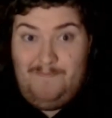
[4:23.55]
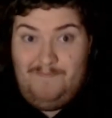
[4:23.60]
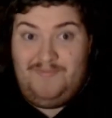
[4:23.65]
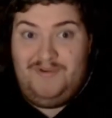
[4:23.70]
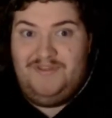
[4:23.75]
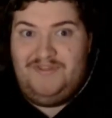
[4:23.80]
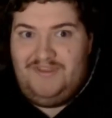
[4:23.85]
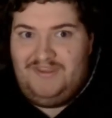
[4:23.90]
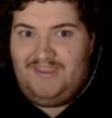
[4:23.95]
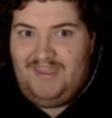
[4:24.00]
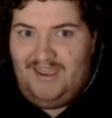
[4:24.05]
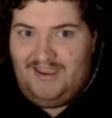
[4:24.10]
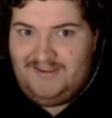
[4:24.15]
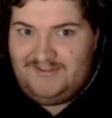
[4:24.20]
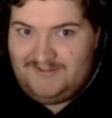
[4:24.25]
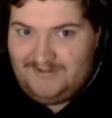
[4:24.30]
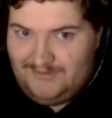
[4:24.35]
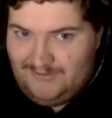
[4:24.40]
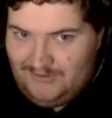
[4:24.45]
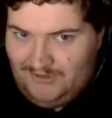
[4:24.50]
been the
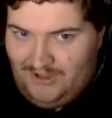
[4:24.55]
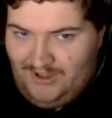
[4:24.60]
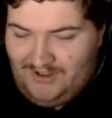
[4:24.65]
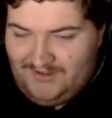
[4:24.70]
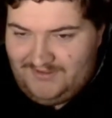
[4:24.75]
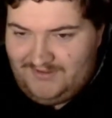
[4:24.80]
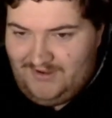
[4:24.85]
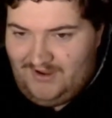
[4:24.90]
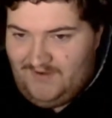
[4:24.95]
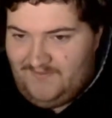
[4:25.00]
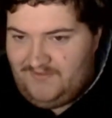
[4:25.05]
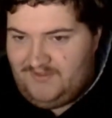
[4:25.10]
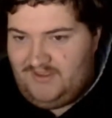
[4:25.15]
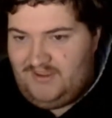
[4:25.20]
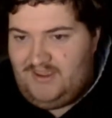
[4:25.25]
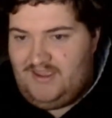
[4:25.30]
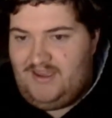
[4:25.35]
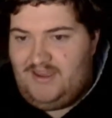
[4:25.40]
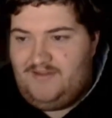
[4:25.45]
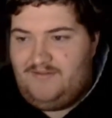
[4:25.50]
case a lot over
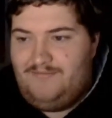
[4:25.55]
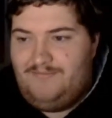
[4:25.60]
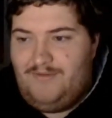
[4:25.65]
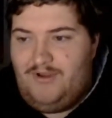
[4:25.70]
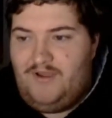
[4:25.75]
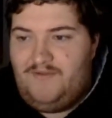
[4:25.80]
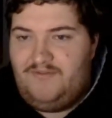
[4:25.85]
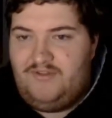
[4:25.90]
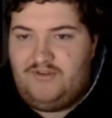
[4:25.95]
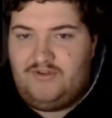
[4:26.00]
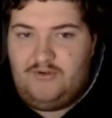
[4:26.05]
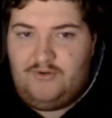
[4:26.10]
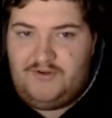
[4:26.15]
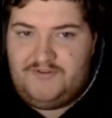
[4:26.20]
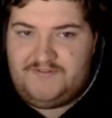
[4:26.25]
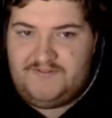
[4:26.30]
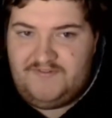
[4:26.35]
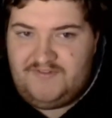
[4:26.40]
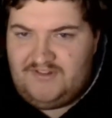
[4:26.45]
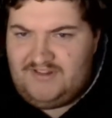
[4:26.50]
the
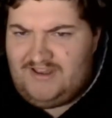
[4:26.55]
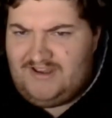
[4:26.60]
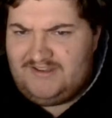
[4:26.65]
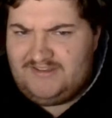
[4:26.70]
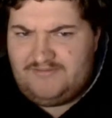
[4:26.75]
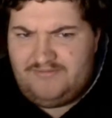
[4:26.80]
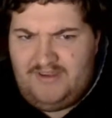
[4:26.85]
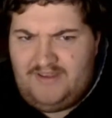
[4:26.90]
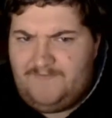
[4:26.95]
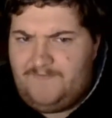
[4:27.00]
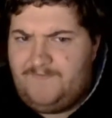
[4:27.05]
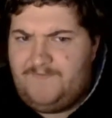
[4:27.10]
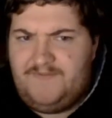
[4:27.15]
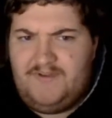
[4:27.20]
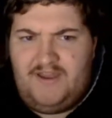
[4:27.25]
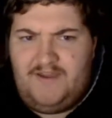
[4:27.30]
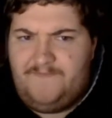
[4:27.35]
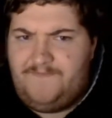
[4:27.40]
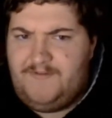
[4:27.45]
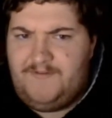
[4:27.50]
course of the last
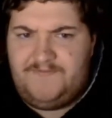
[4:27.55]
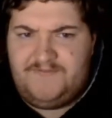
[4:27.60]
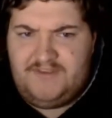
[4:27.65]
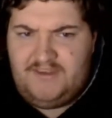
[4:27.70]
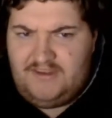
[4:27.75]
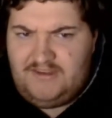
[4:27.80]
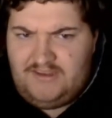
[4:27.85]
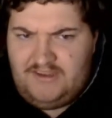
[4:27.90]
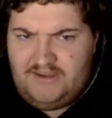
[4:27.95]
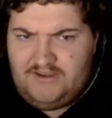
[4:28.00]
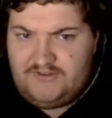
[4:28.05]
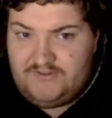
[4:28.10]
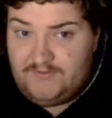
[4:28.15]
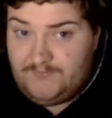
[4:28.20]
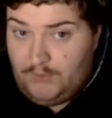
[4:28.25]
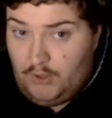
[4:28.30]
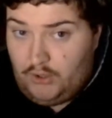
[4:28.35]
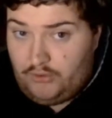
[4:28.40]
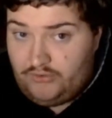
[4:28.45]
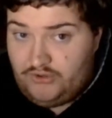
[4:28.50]
about 15 years
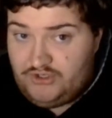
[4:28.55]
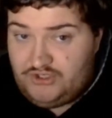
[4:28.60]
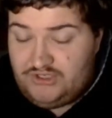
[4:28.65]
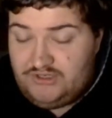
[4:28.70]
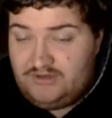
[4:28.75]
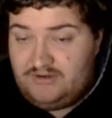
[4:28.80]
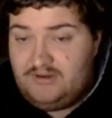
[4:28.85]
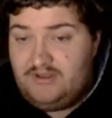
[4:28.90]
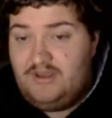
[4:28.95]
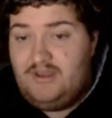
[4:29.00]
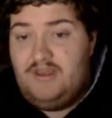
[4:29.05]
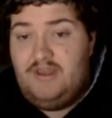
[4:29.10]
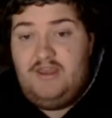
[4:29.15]
of Origin.